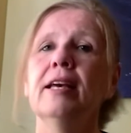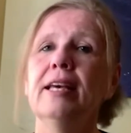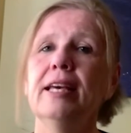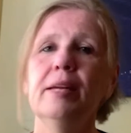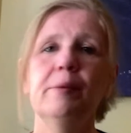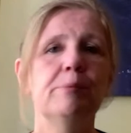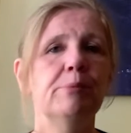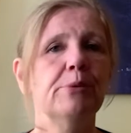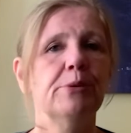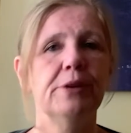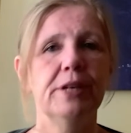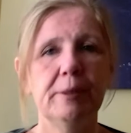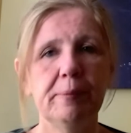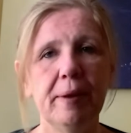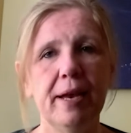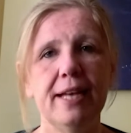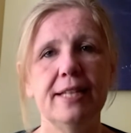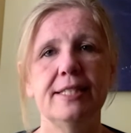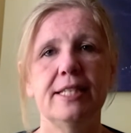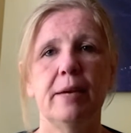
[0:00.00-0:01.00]
In
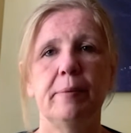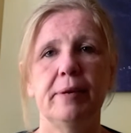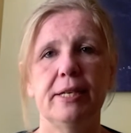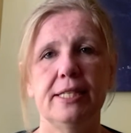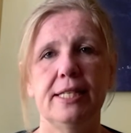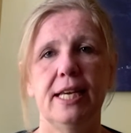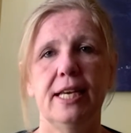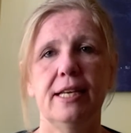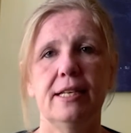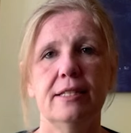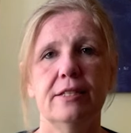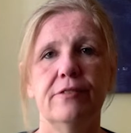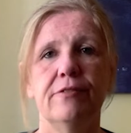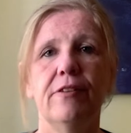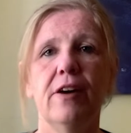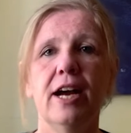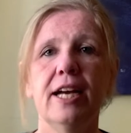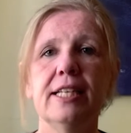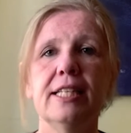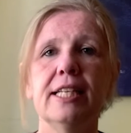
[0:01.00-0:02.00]
pre-pandemic days,
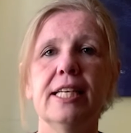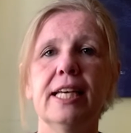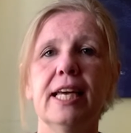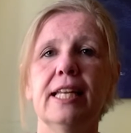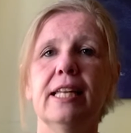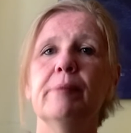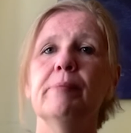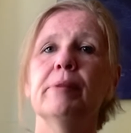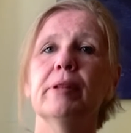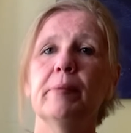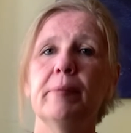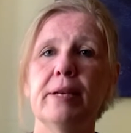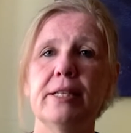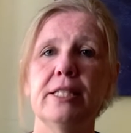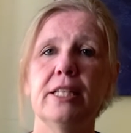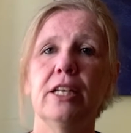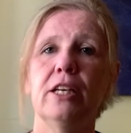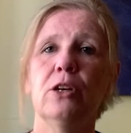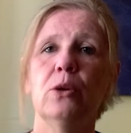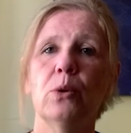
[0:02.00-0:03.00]
finding and
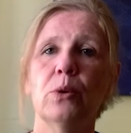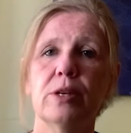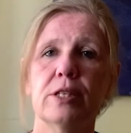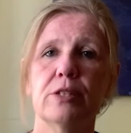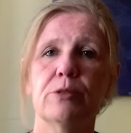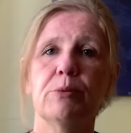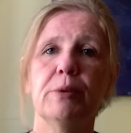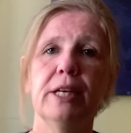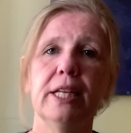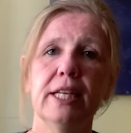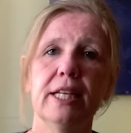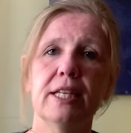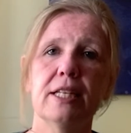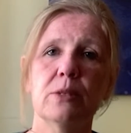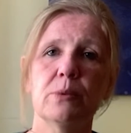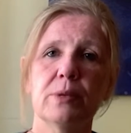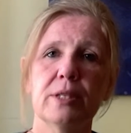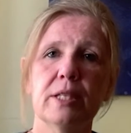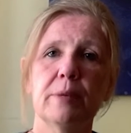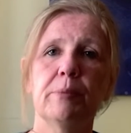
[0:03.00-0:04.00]
implementing course
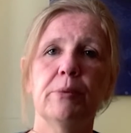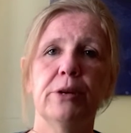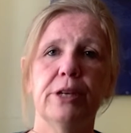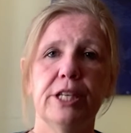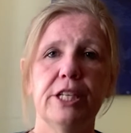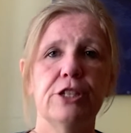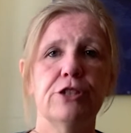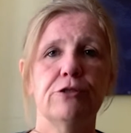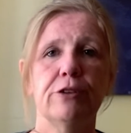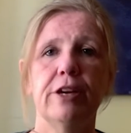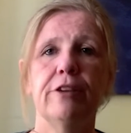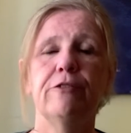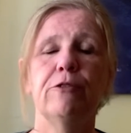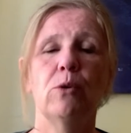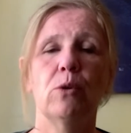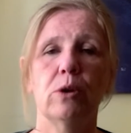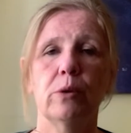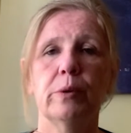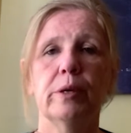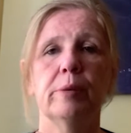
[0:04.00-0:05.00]
readings was a pretty
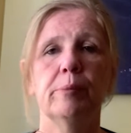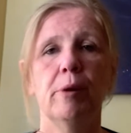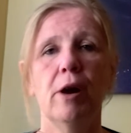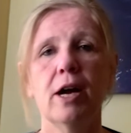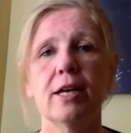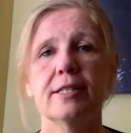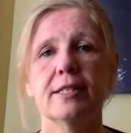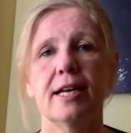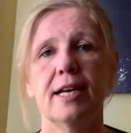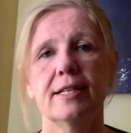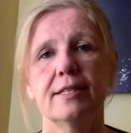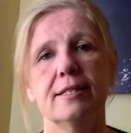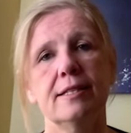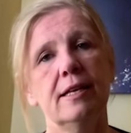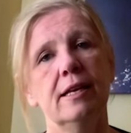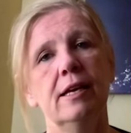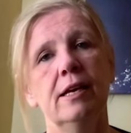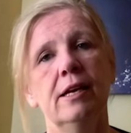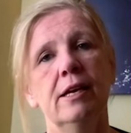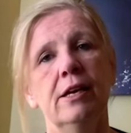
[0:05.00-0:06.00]
straightforward process.
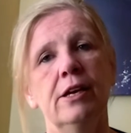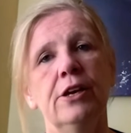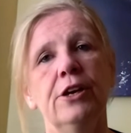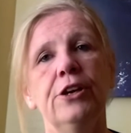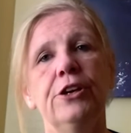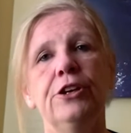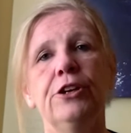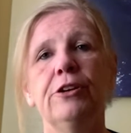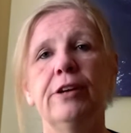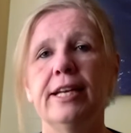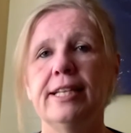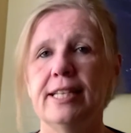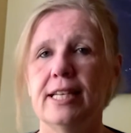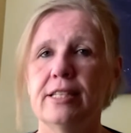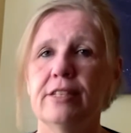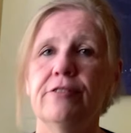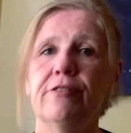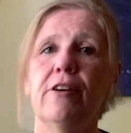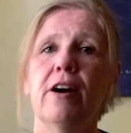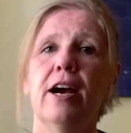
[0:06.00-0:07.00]
You'd
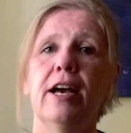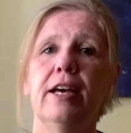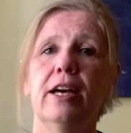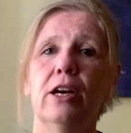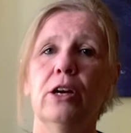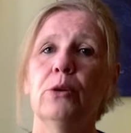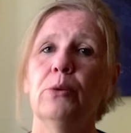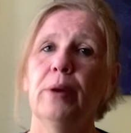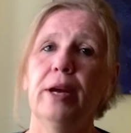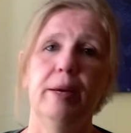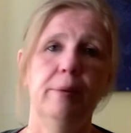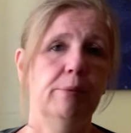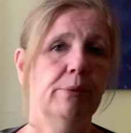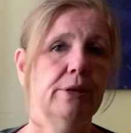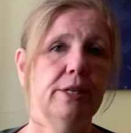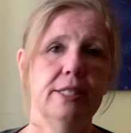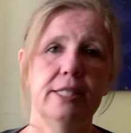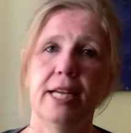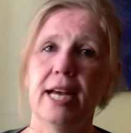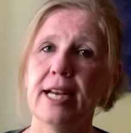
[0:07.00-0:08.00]
identify a great
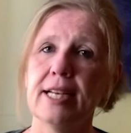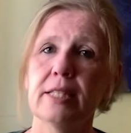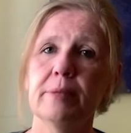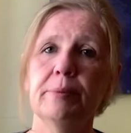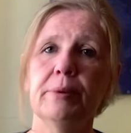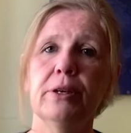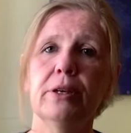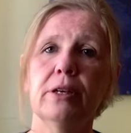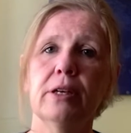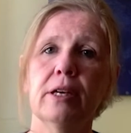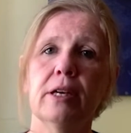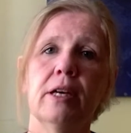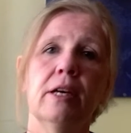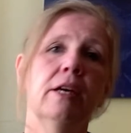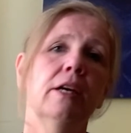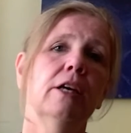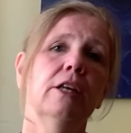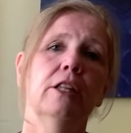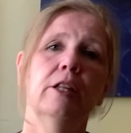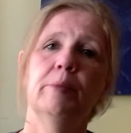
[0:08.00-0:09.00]
print textbook,
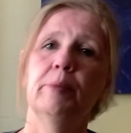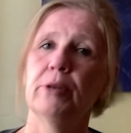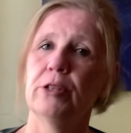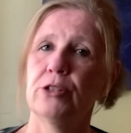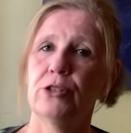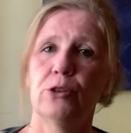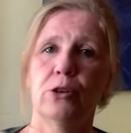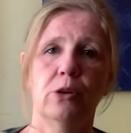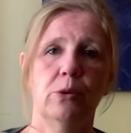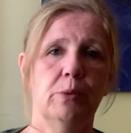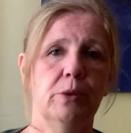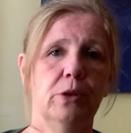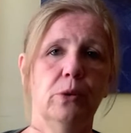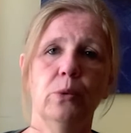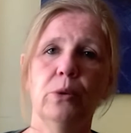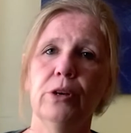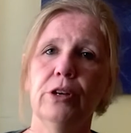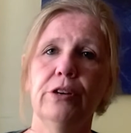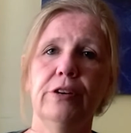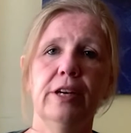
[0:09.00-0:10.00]
the bookstore would
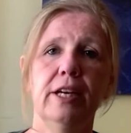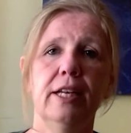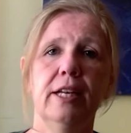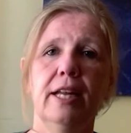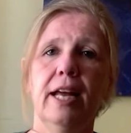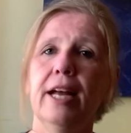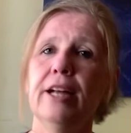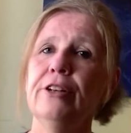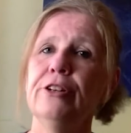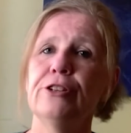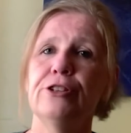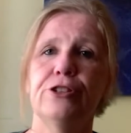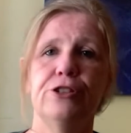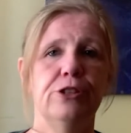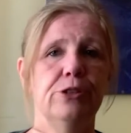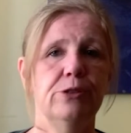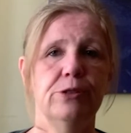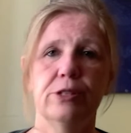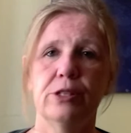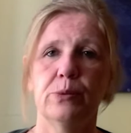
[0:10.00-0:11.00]
order it, and your
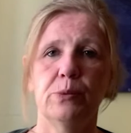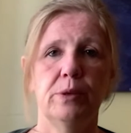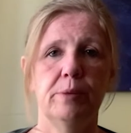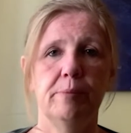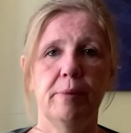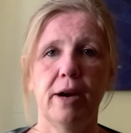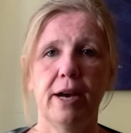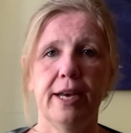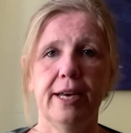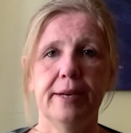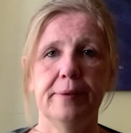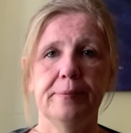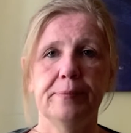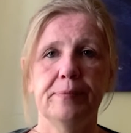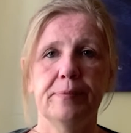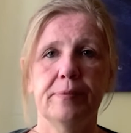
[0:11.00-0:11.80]
students would buy it.